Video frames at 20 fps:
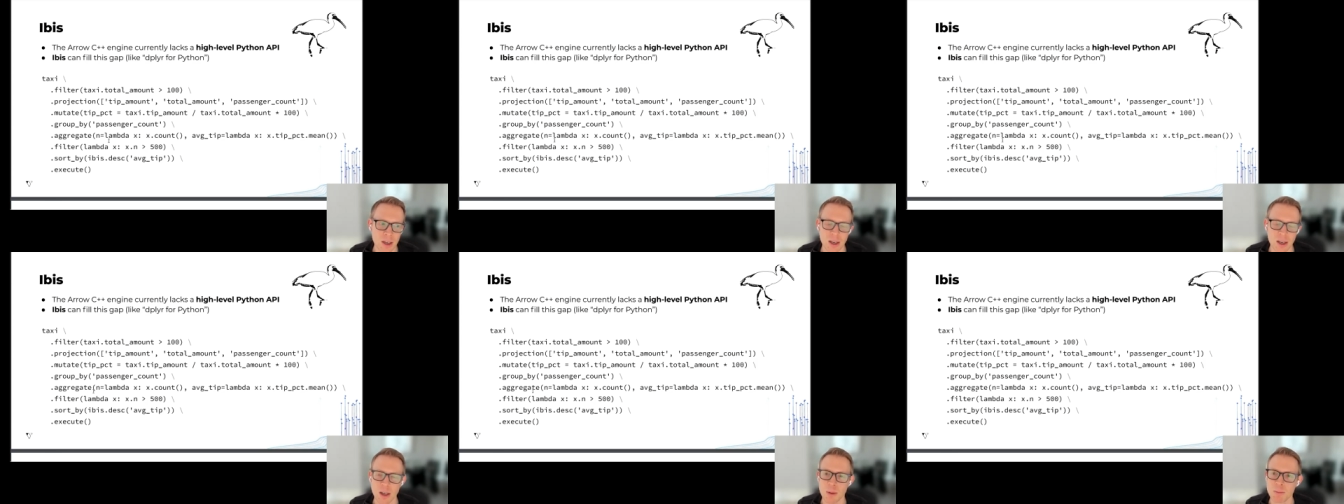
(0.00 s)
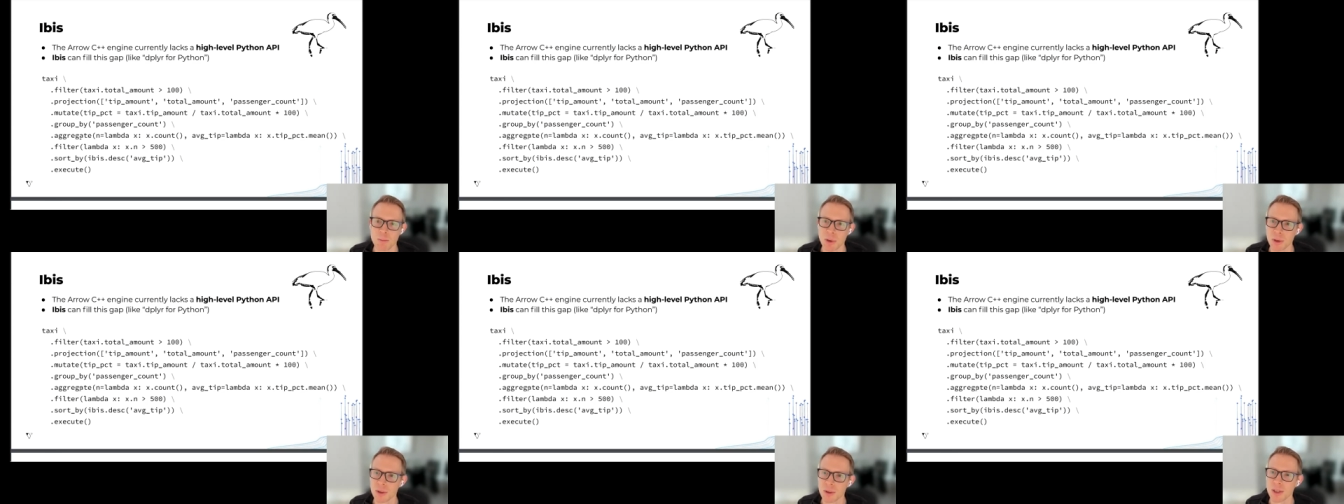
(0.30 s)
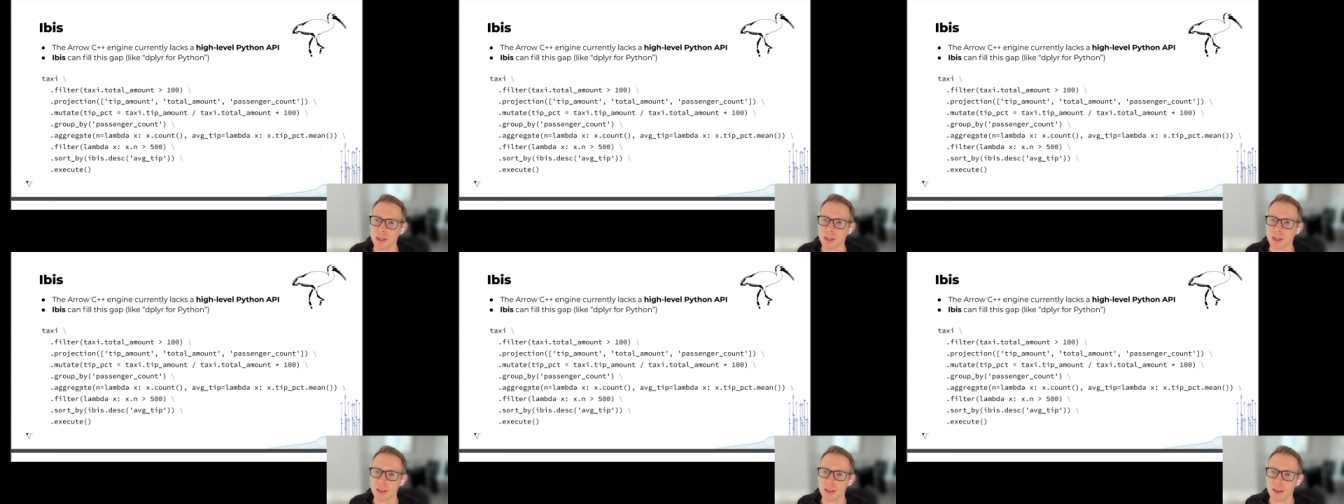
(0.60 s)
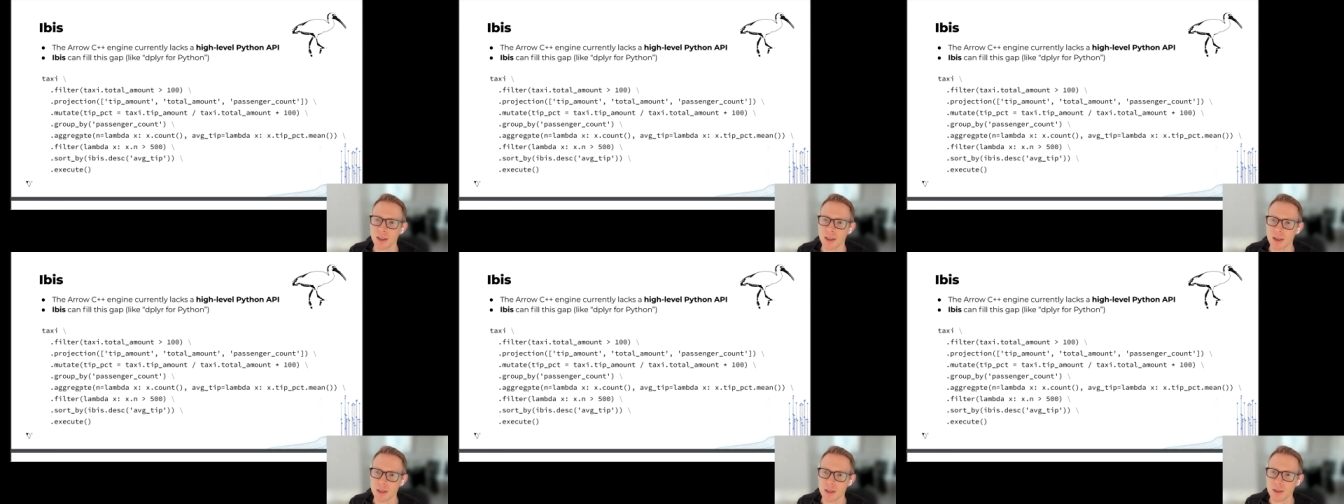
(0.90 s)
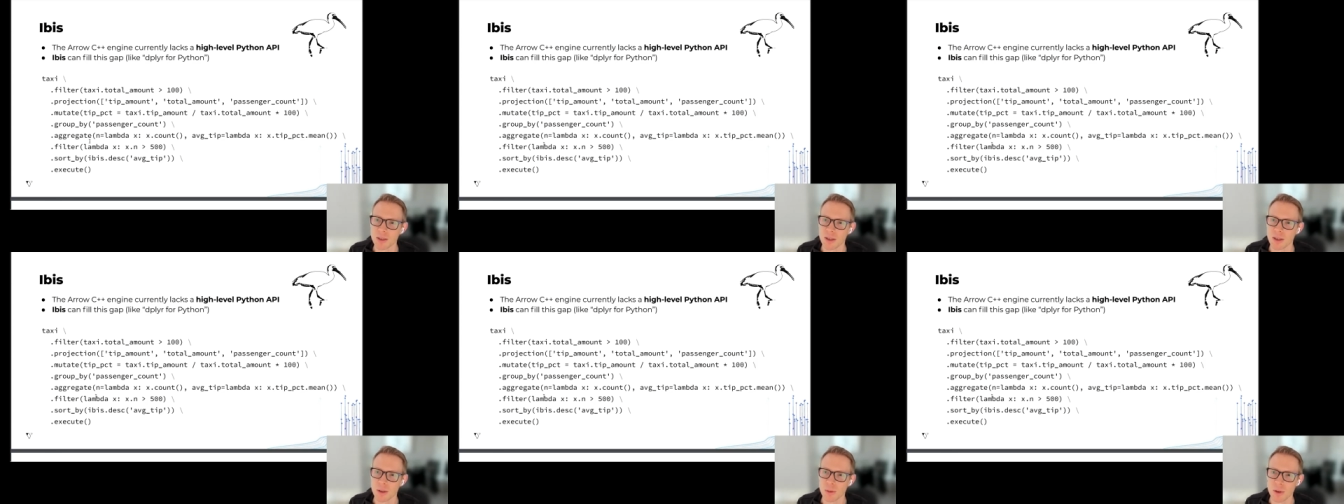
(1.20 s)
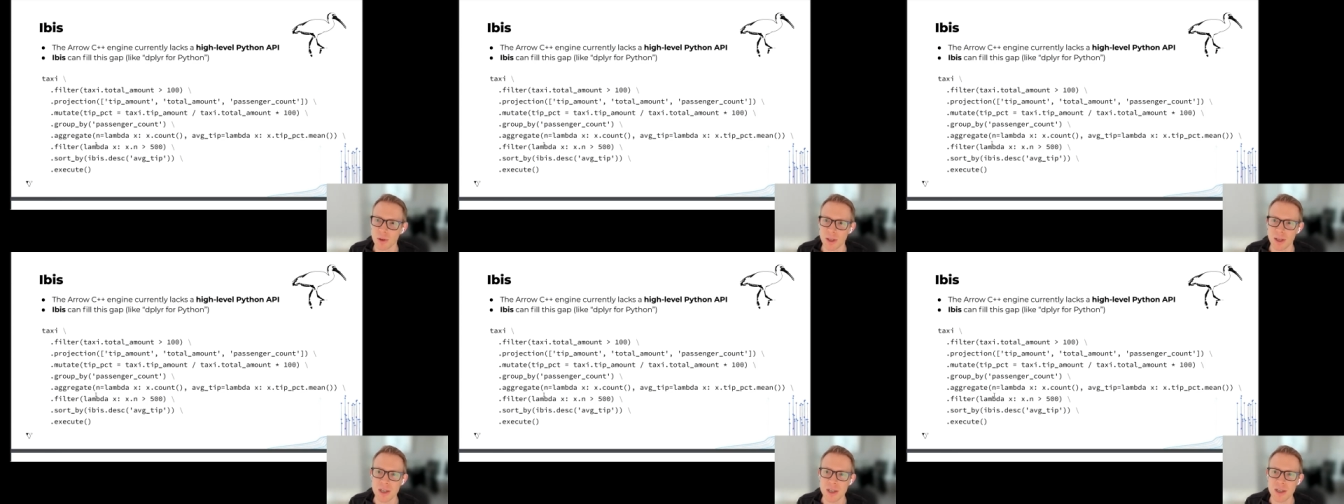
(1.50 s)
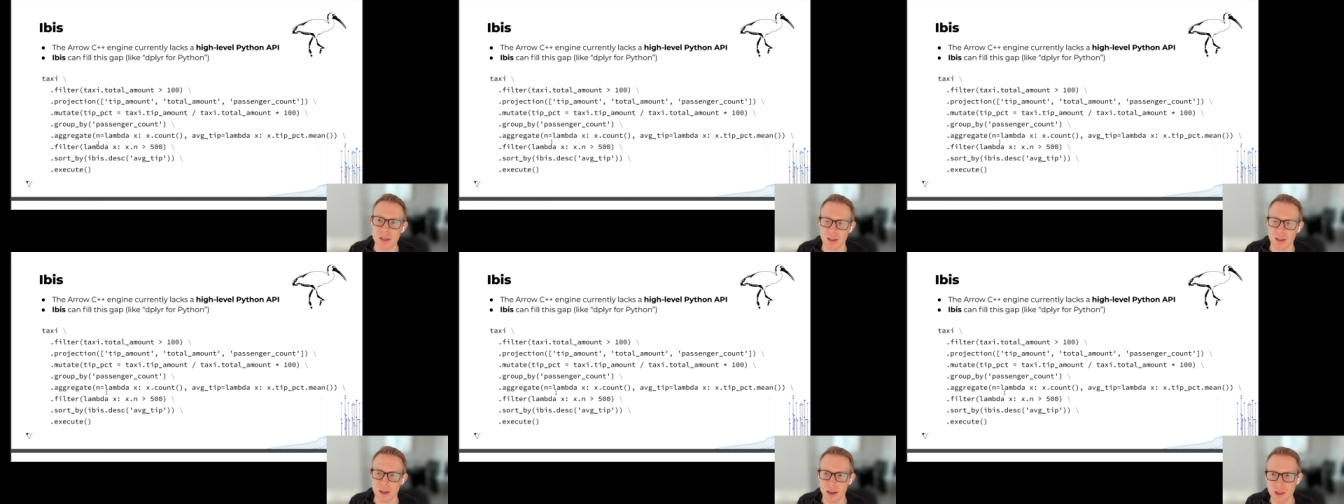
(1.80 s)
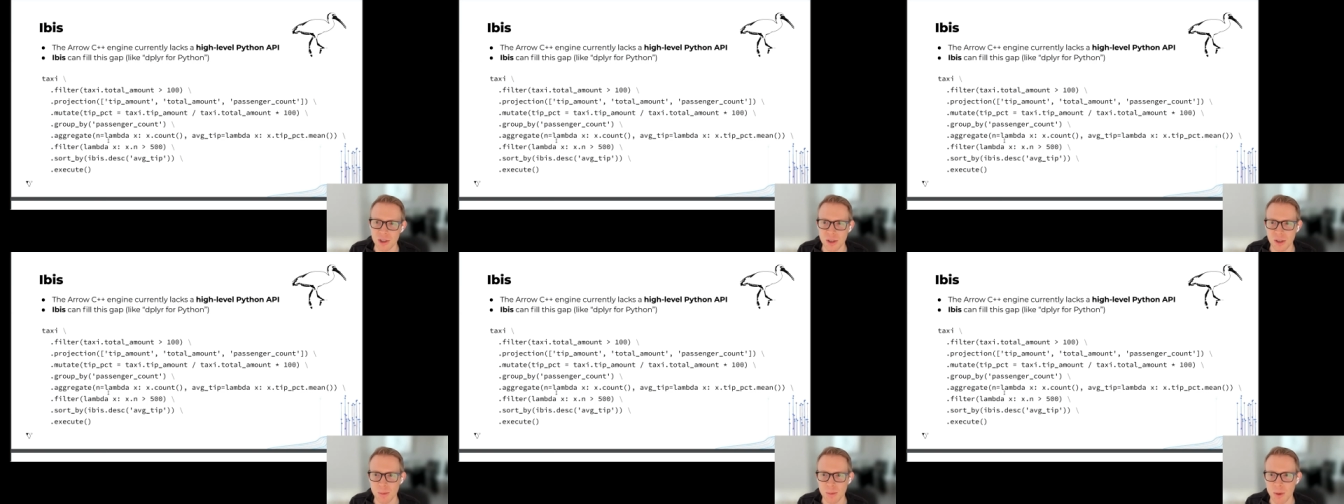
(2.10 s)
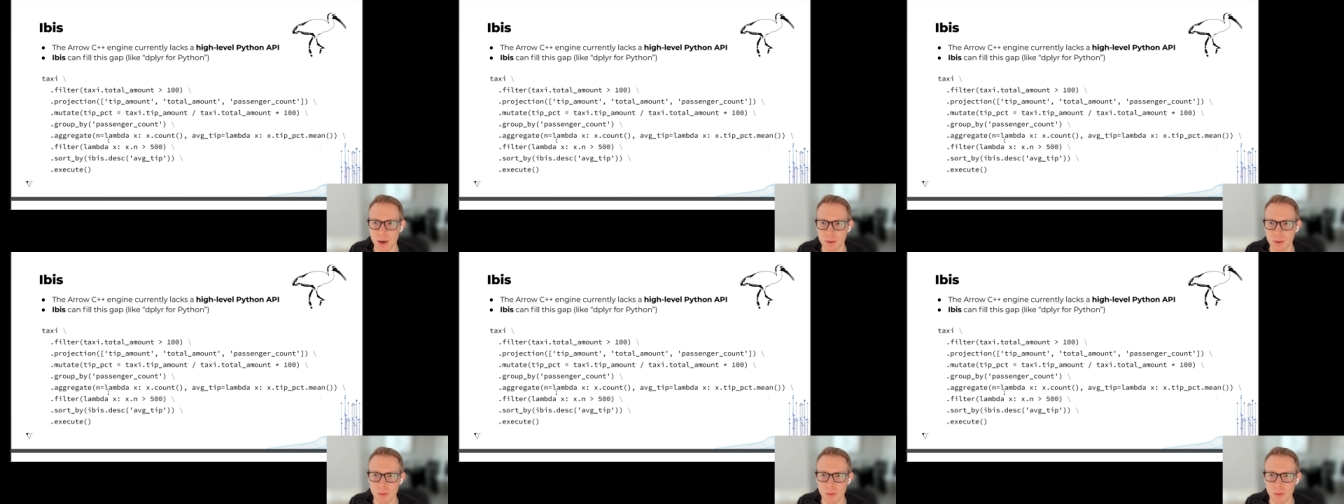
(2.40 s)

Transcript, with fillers: uh, build a, a, relational algebra